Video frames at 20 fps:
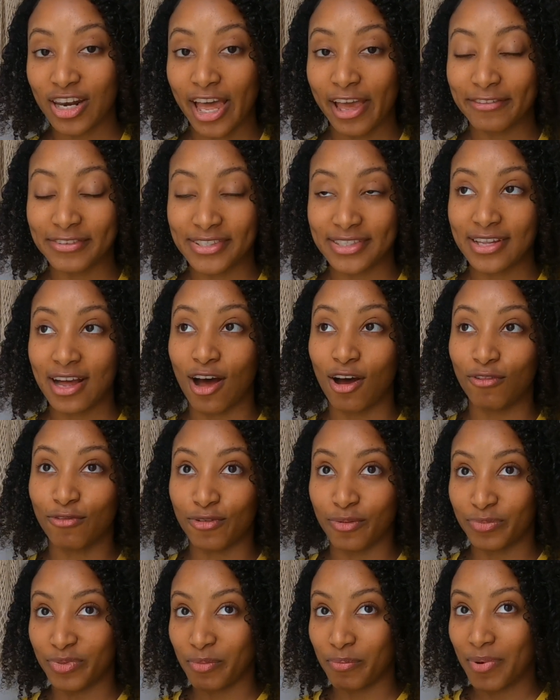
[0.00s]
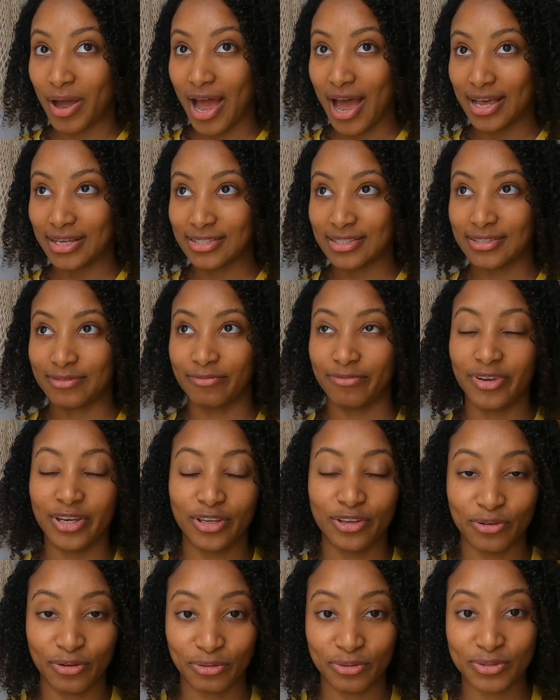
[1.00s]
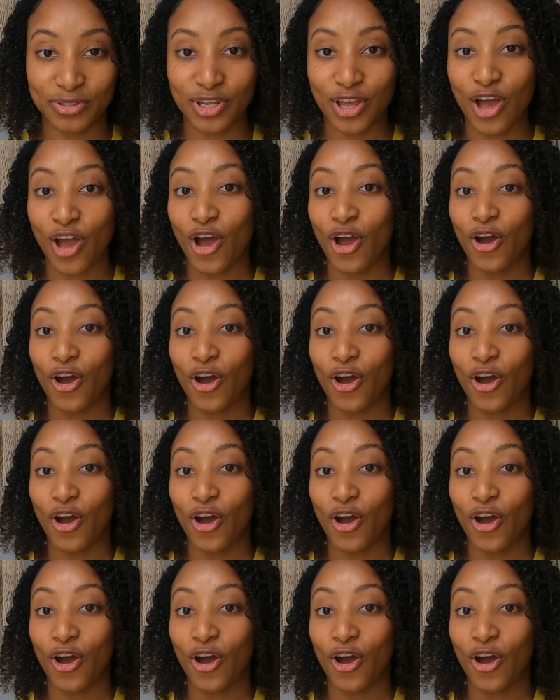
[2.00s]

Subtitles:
lifestyle from the past videos,